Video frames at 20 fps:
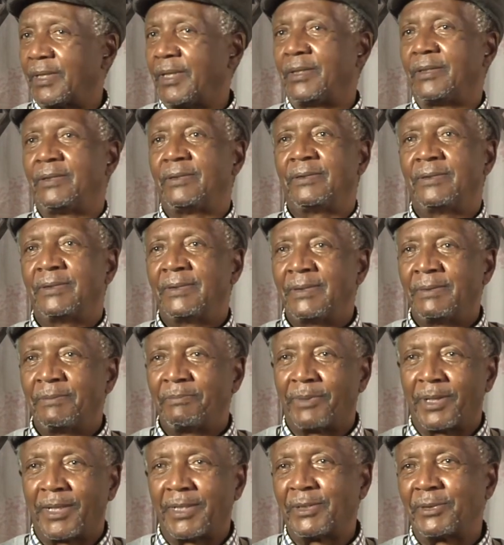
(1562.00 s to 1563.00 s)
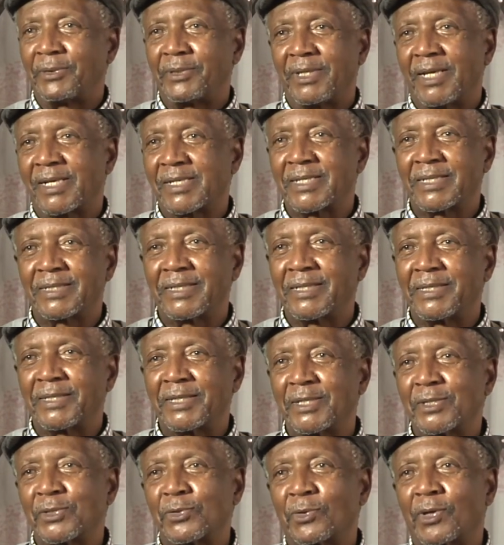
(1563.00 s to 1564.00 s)
hey, by the way, there are certain
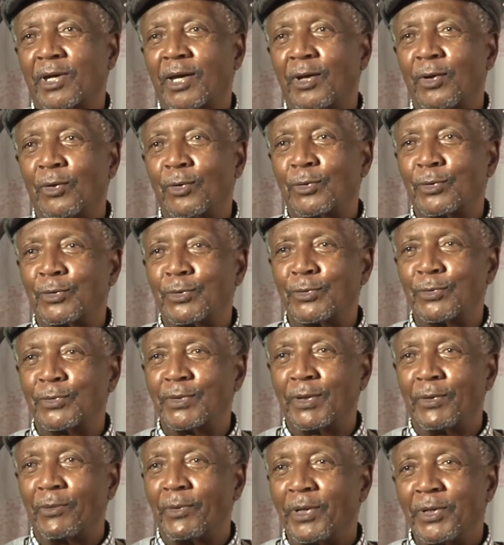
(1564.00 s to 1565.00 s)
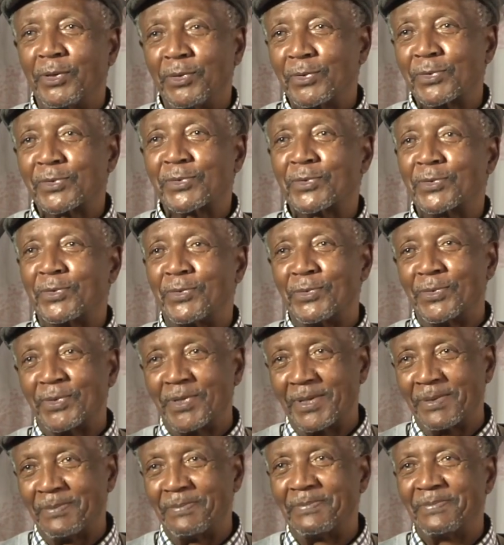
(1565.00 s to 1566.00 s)
things you cannot do the way you used to do
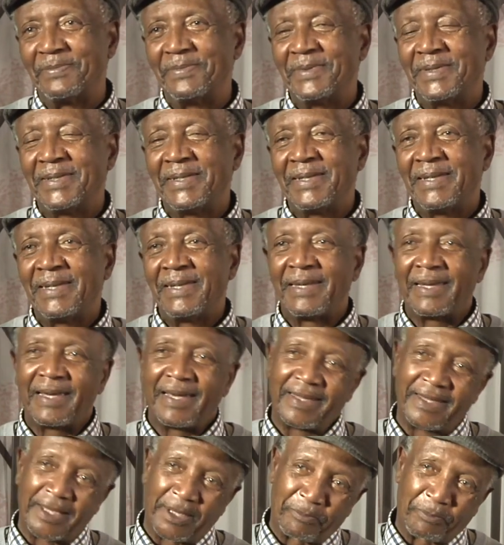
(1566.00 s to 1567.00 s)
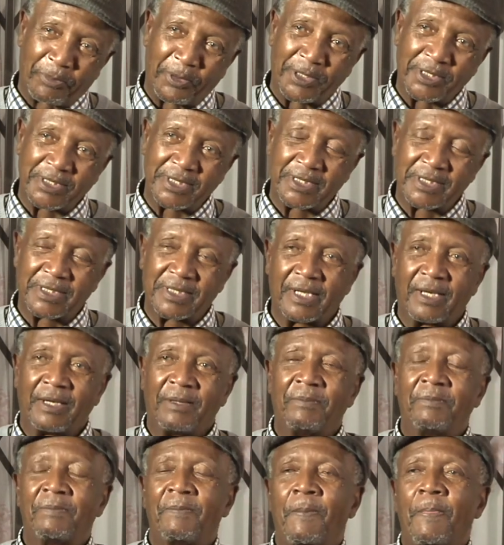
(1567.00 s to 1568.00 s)
them at that point in
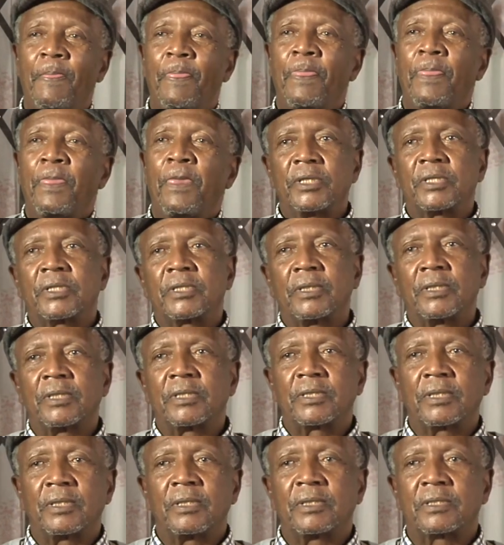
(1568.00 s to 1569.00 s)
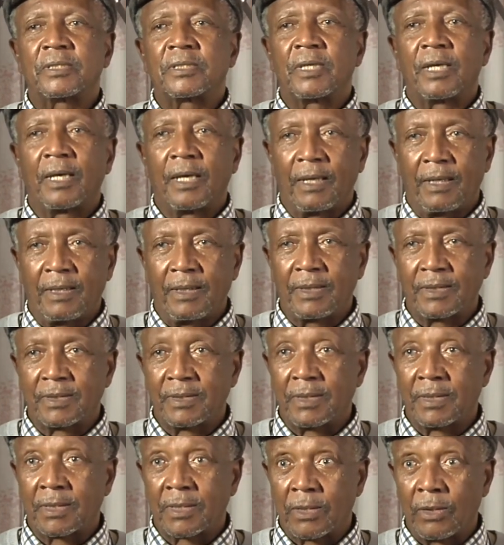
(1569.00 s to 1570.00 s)
time. It's
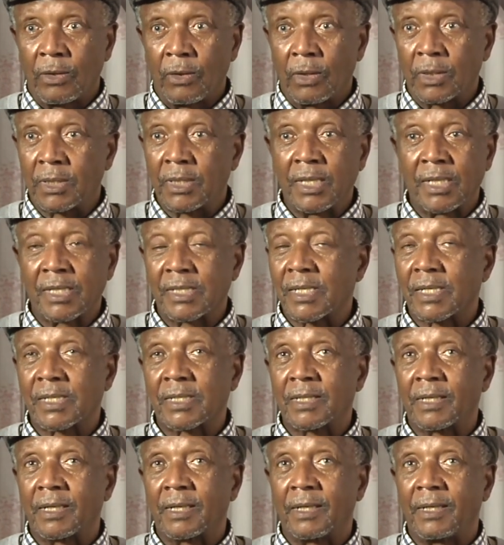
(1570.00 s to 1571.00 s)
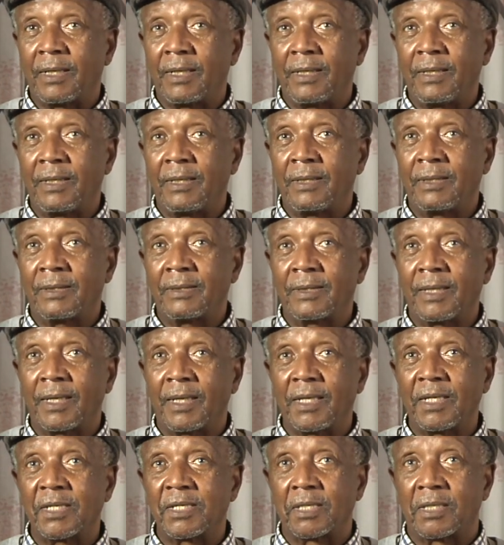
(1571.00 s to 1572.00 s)
not necessarily the
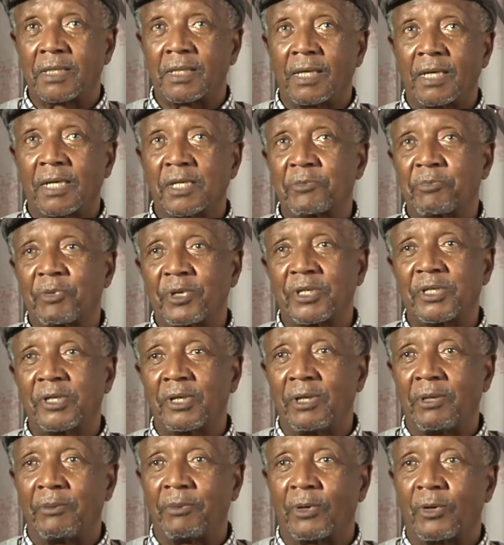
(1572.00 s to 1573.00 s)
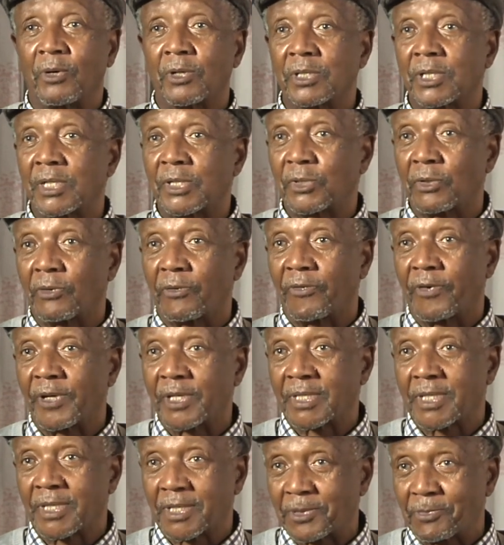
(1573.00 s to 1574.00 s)
easy thing, especially because it's your
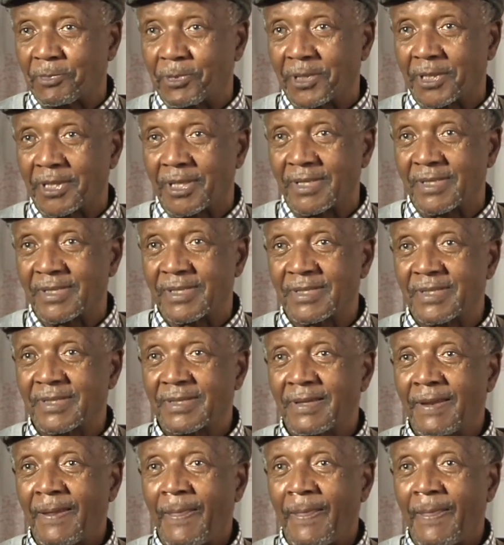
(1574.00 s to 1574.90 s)
first experience.